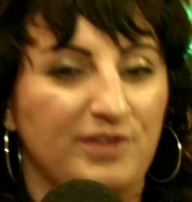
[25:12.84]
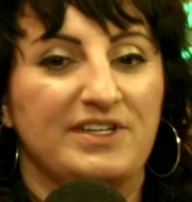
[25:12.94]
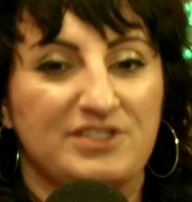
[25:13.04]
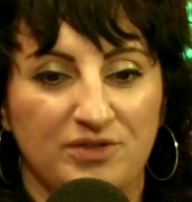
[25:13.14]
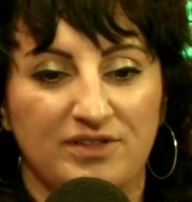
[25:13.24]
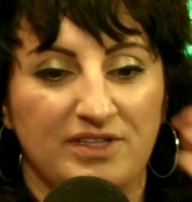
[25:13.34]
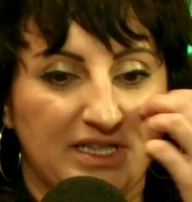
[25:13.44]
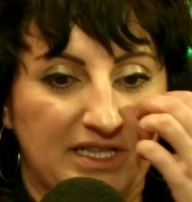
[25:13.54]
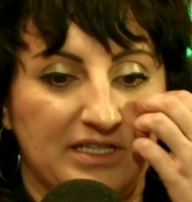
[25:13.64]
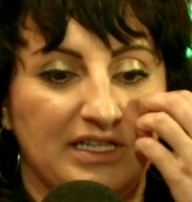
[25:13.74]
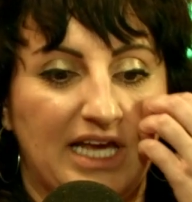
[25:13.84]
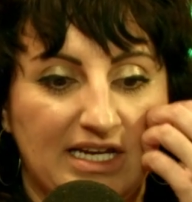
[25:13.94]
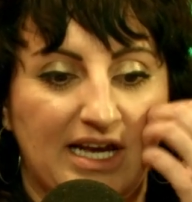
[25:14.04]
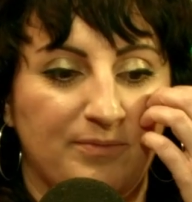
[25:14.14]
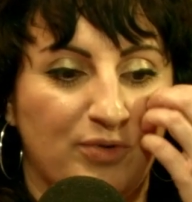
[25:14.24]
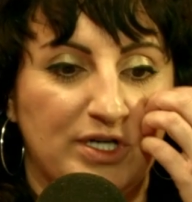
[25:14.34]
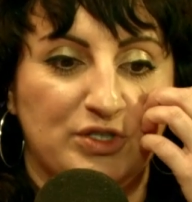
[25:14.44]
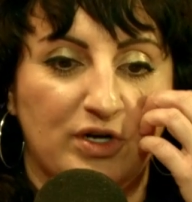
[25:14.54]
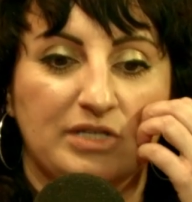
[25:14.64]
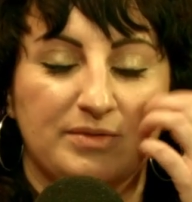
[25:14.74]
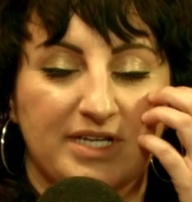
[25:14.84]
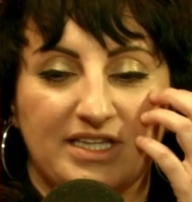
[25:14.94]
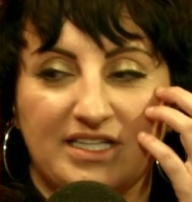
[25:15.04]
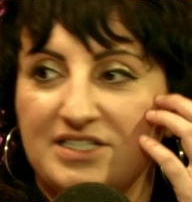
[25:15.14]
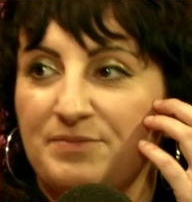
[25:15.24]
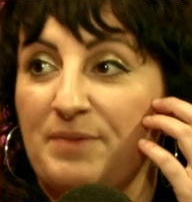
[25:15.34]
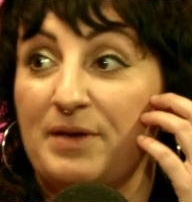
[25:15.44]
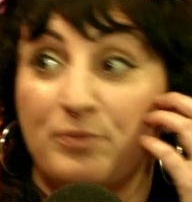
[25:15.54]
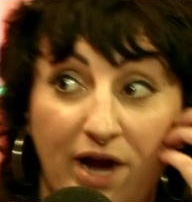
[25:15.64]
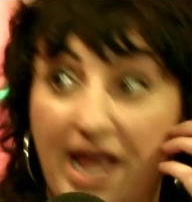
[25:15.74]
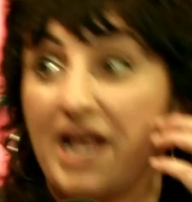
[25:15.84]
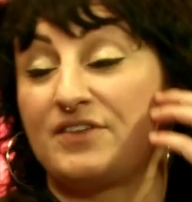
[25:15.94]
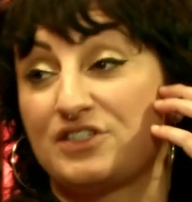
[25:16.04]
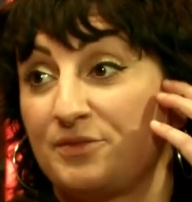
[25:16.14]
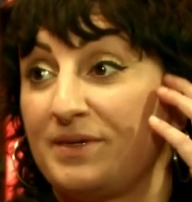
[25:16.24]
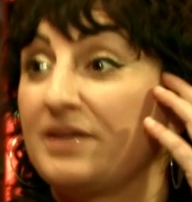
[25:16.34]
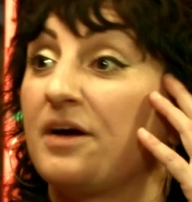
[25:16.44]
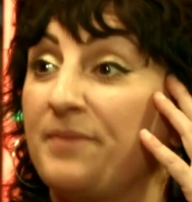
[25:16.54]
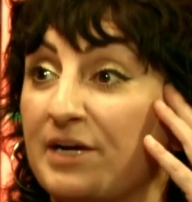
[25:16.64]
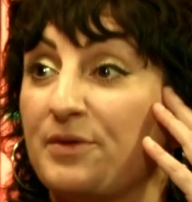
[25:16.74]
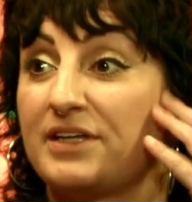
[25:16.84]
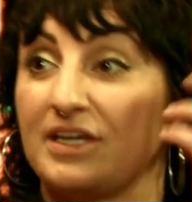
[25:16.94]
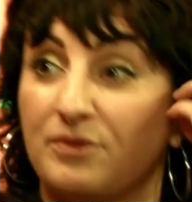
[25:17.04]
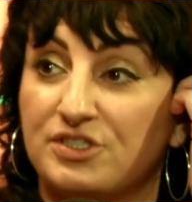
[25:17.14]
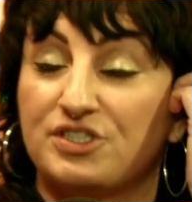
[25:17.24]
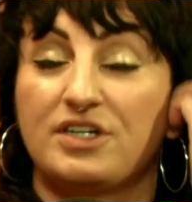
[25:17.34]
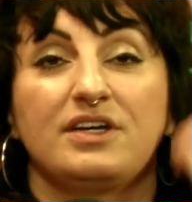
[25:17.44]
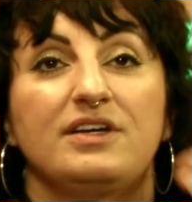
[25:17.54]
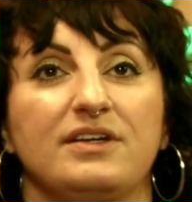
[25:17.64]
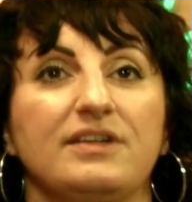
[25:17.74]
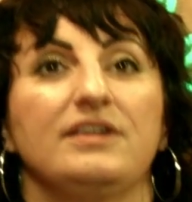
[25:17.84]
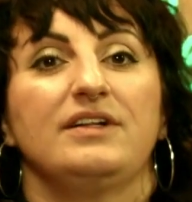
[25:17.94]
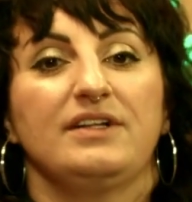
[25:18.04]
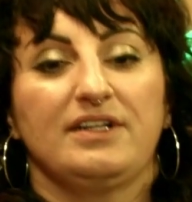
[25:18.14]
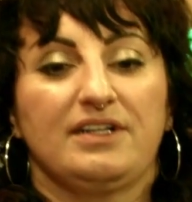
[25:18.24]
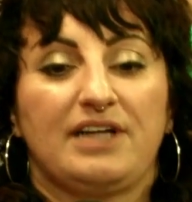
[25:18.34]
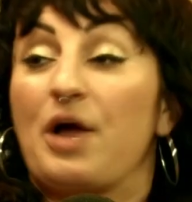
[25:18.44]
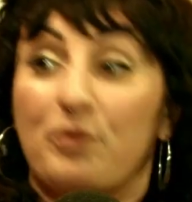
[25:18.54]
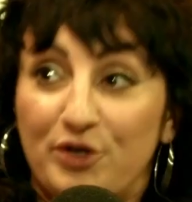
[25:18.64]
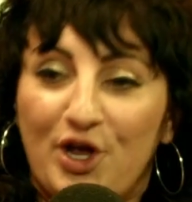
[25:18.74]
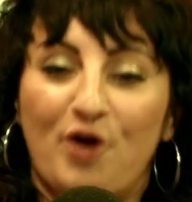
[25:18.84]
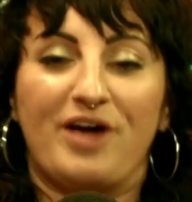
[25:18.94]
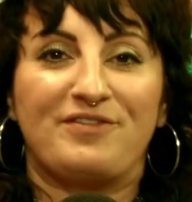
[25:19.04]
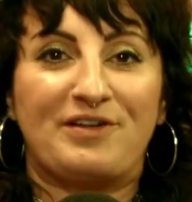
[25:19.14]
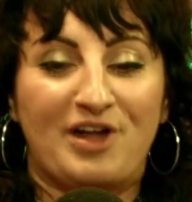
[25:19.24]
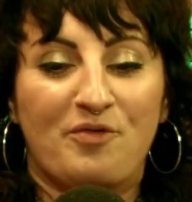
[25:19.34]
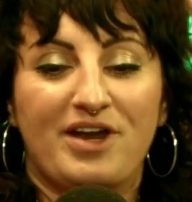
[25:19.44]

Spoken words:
this, like, the late night pressure on them. Like, this is my big break. This could be a make or break thing, which I wouldn't know. I've never done one.